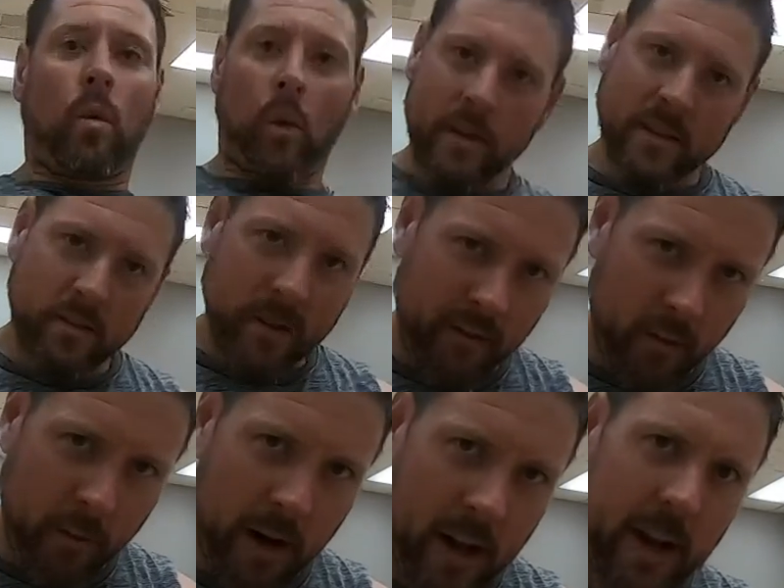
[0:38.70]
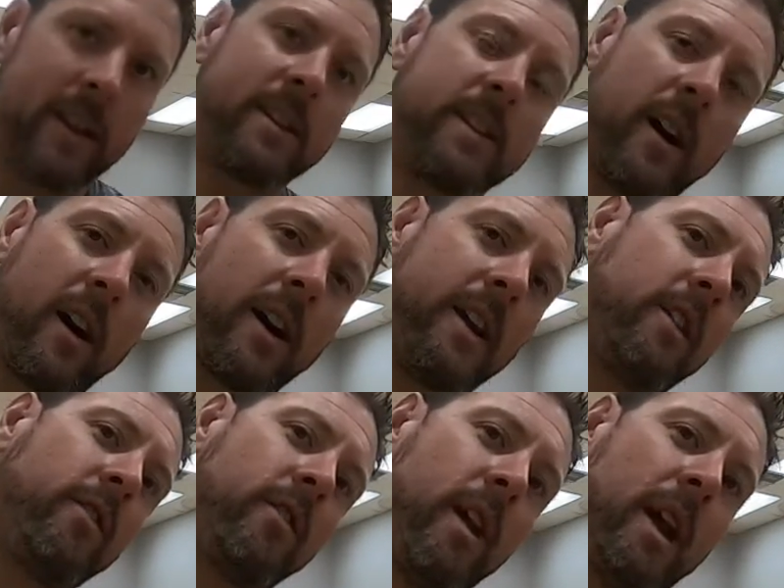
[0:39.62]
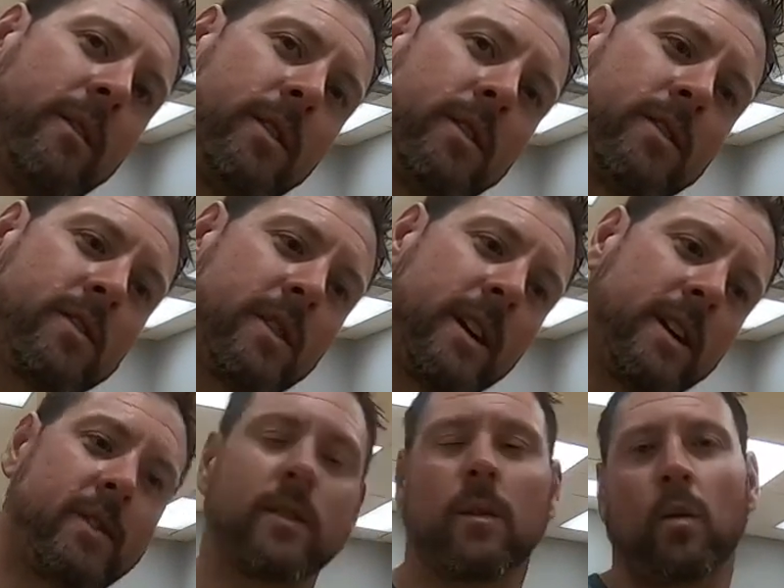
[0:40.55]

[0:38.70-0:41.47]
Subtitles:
What's up everybody, Don here for Anvil Strength.